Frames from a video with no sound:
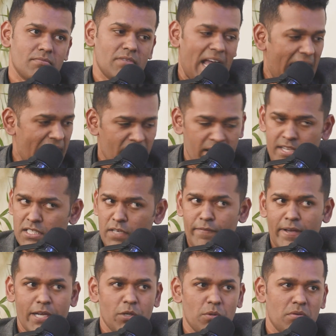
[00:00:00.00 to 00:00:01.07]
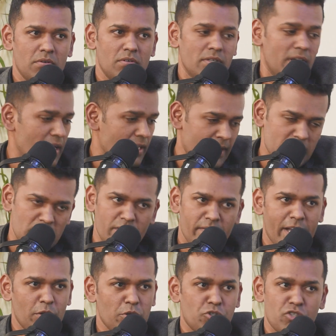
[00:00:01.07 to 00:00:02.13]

Anger has a value. Guilt has a value.